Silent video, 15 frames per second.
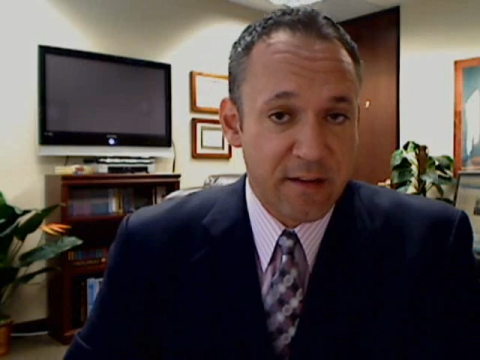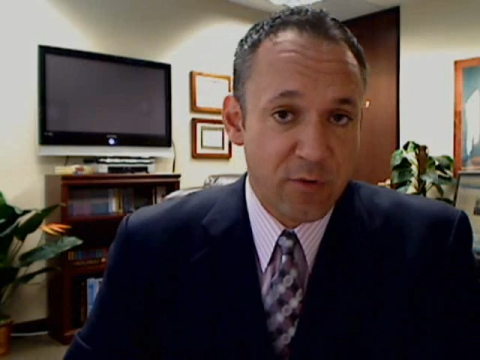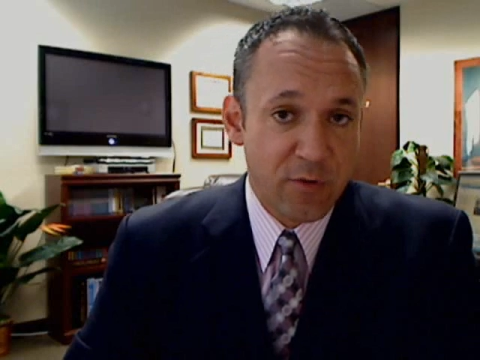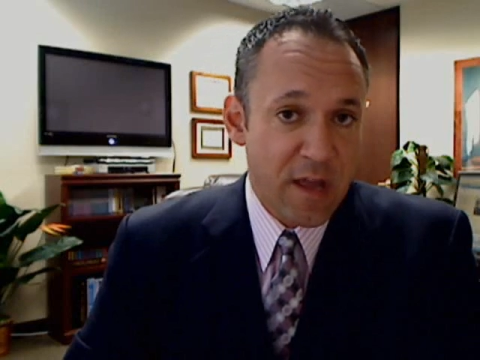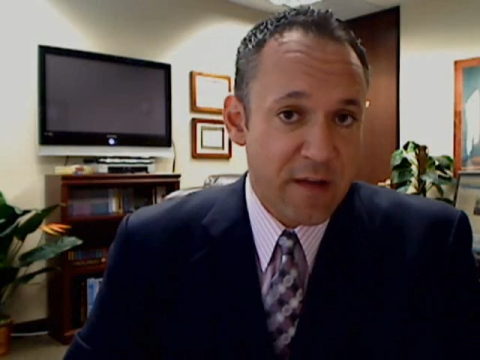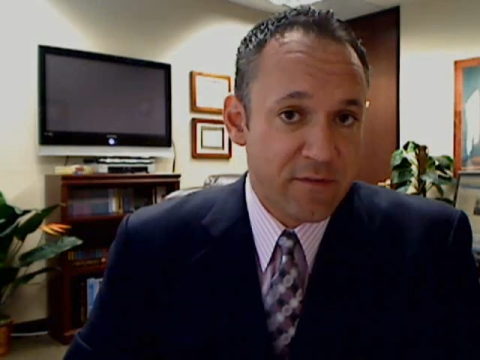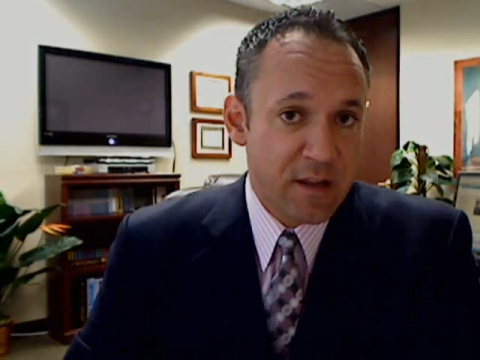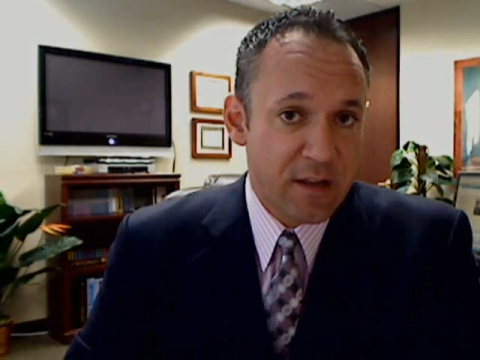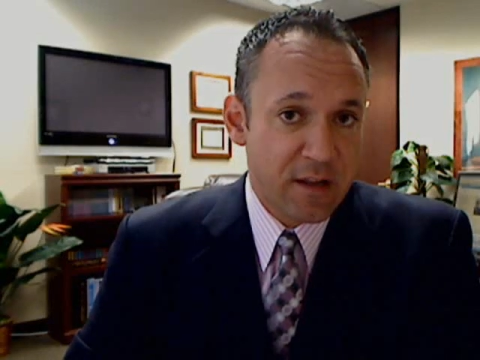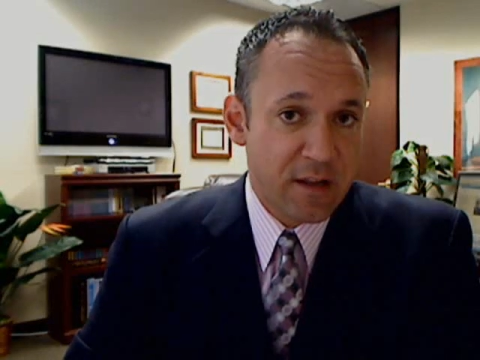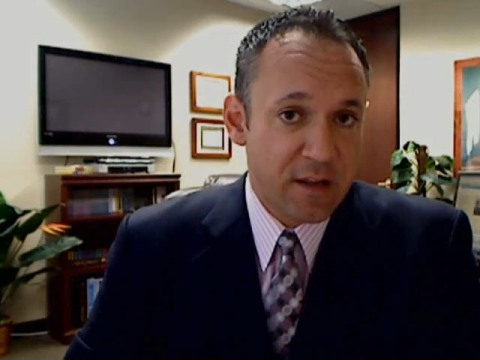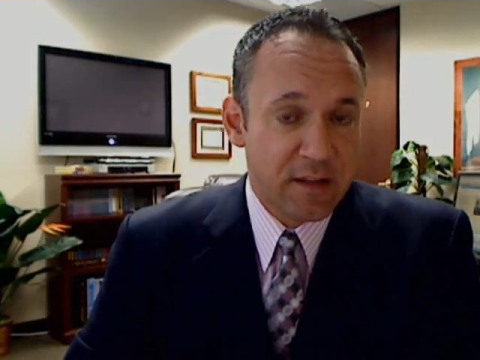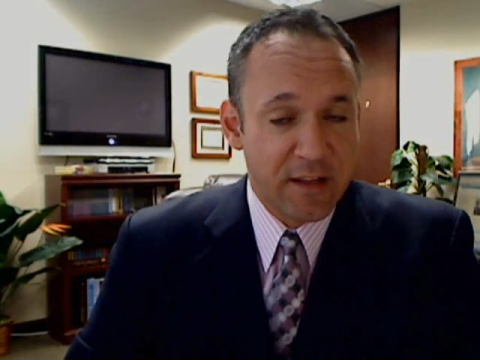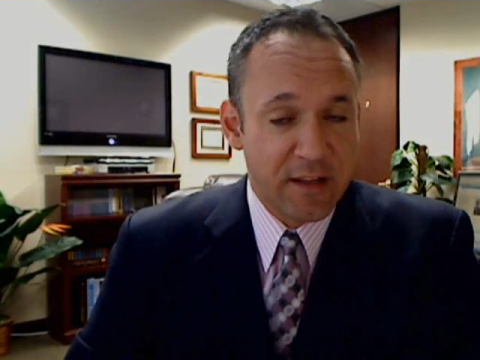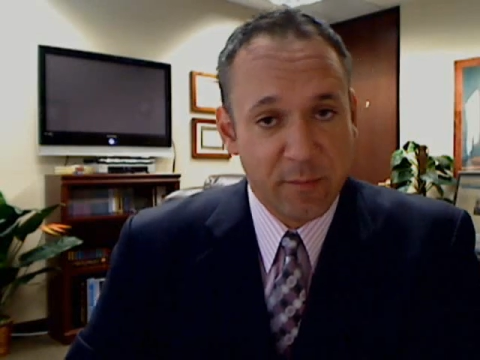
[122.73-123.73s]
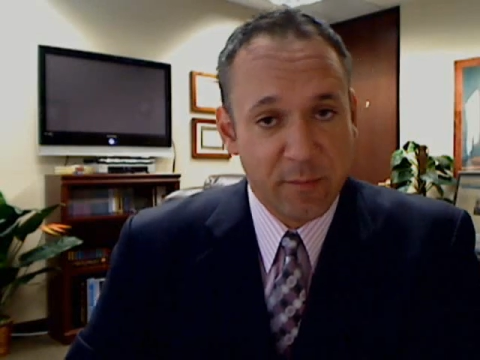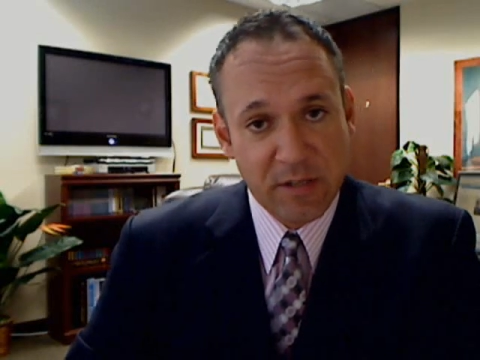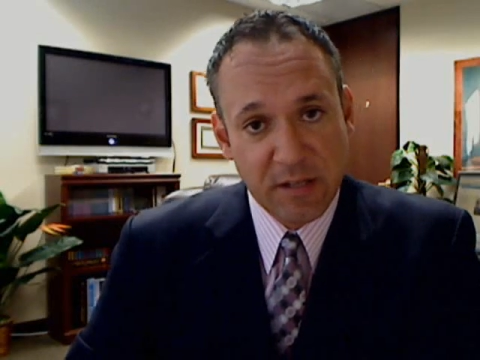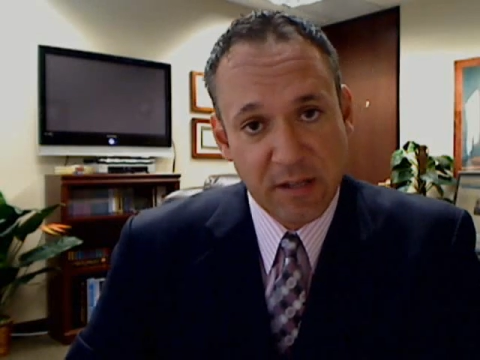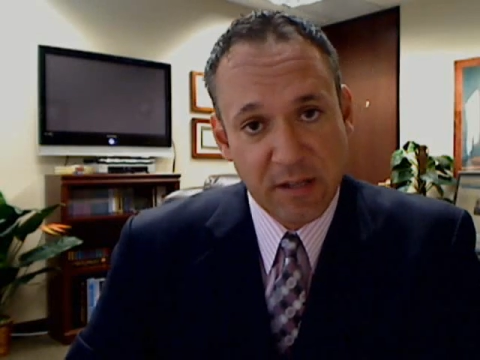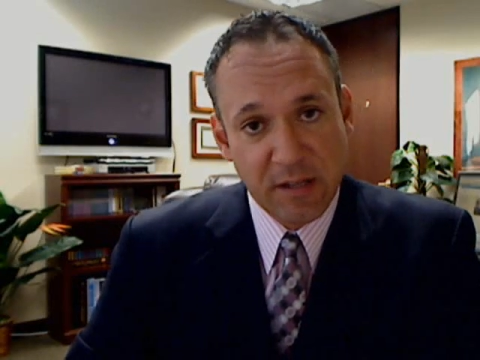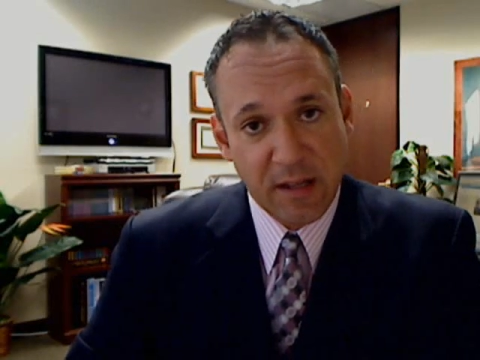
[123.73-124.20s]
that if you have not
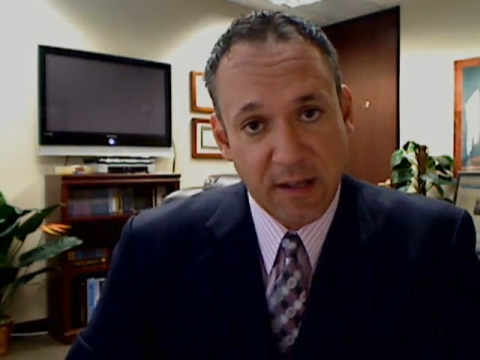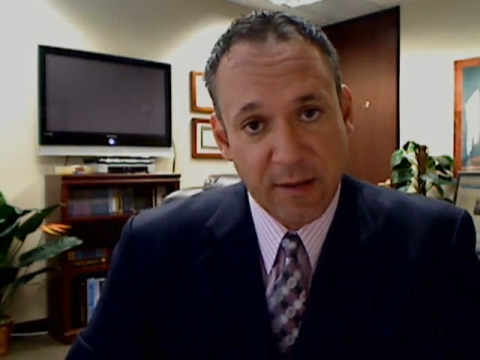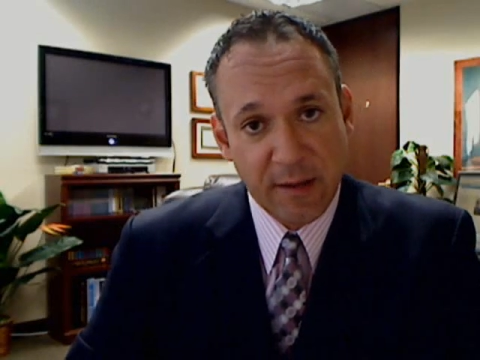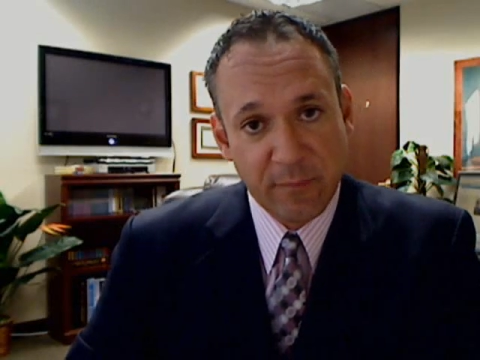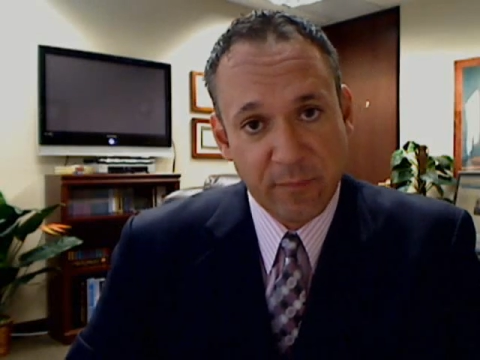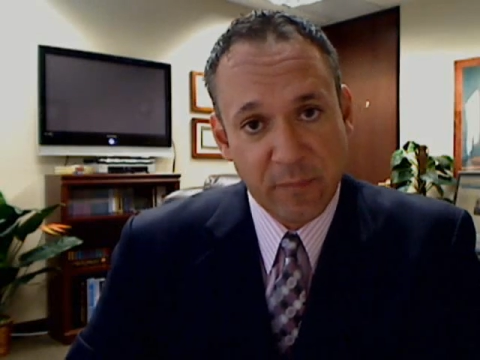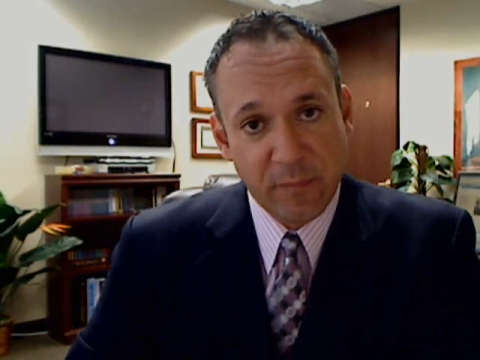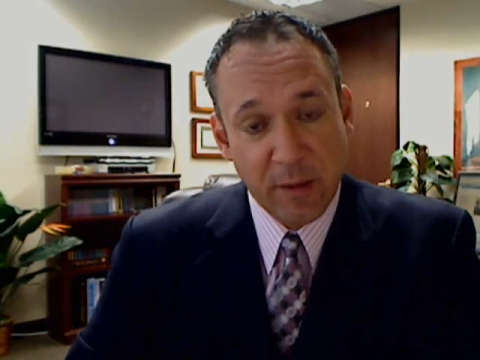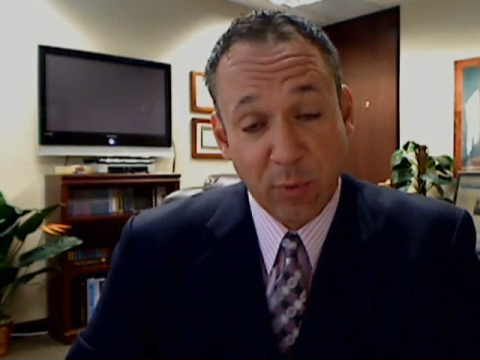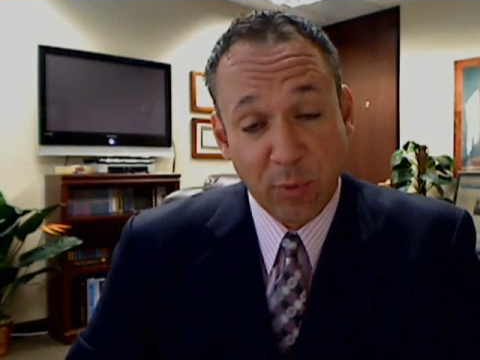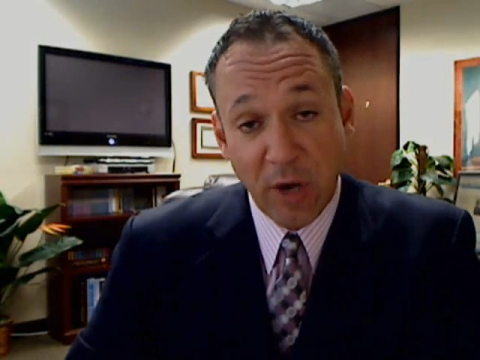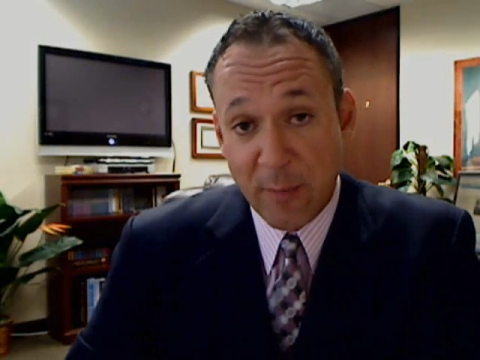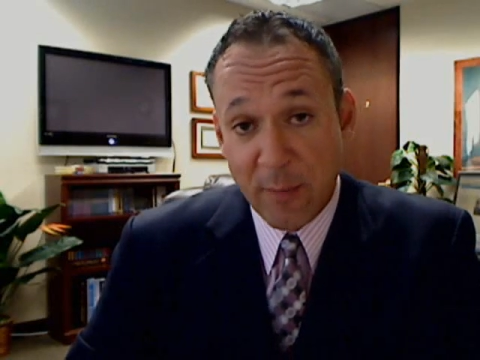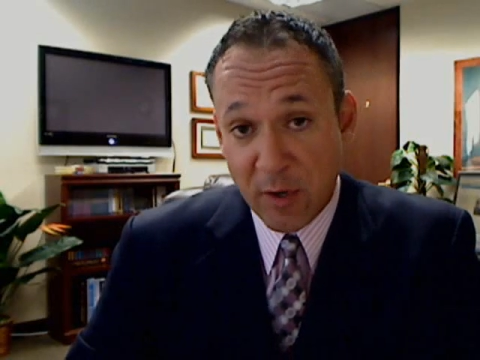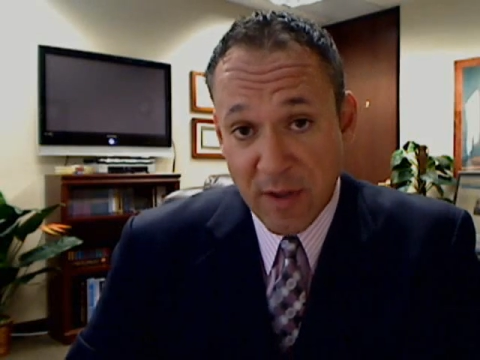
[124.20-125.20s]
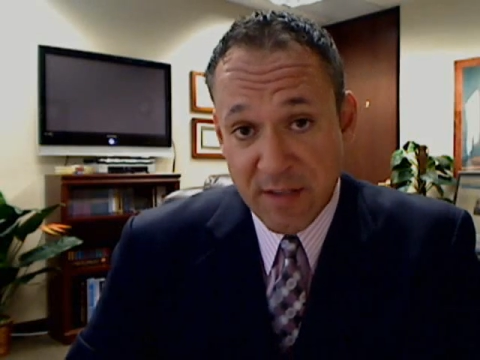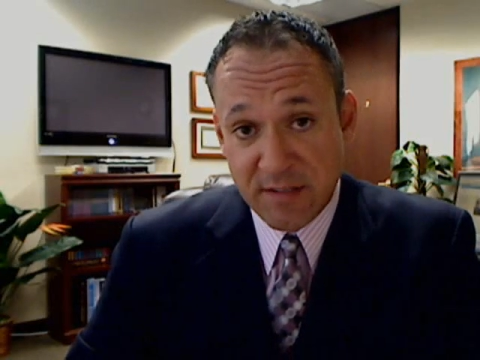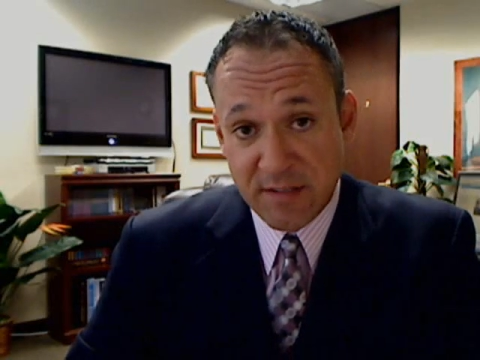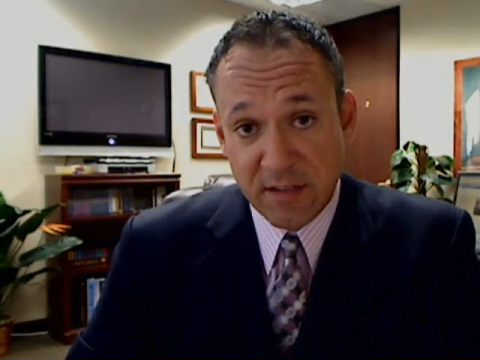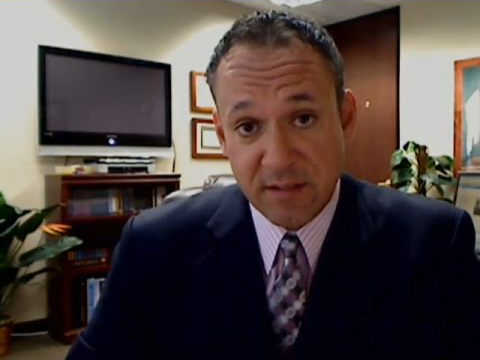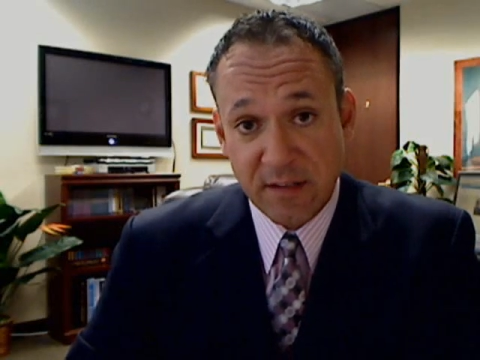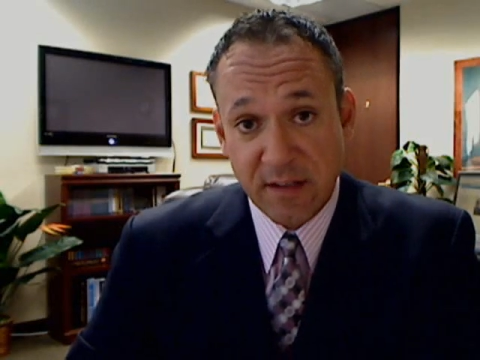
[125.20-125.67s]
claimed a primary
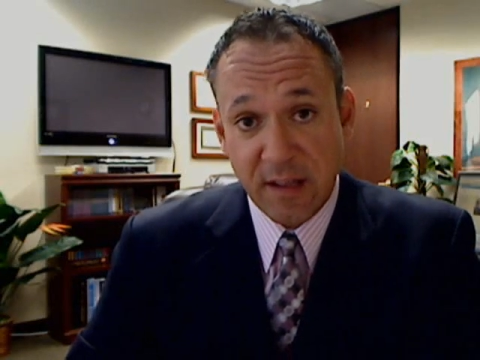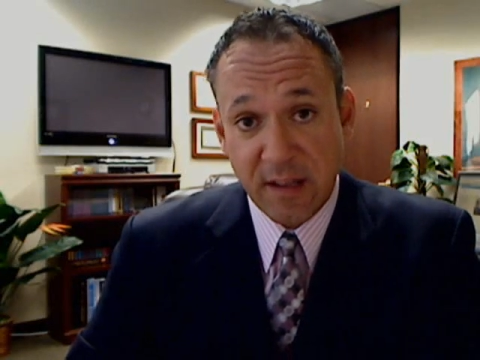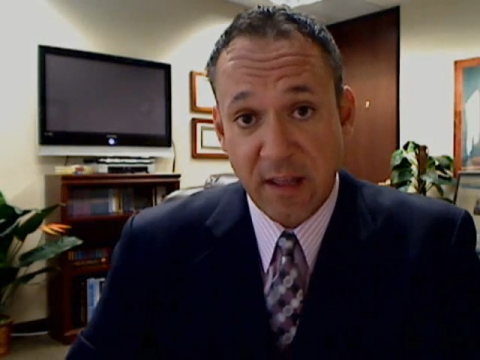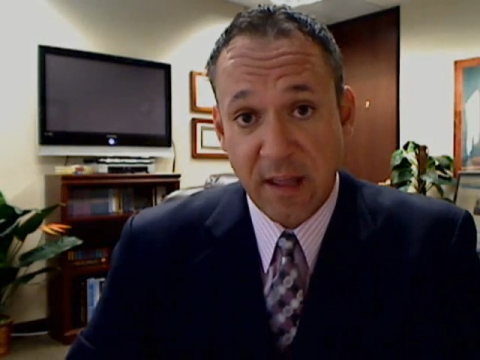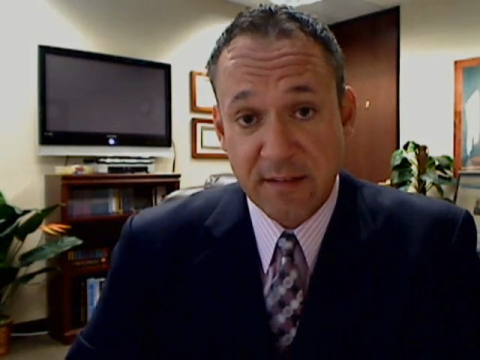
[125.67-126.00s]
residence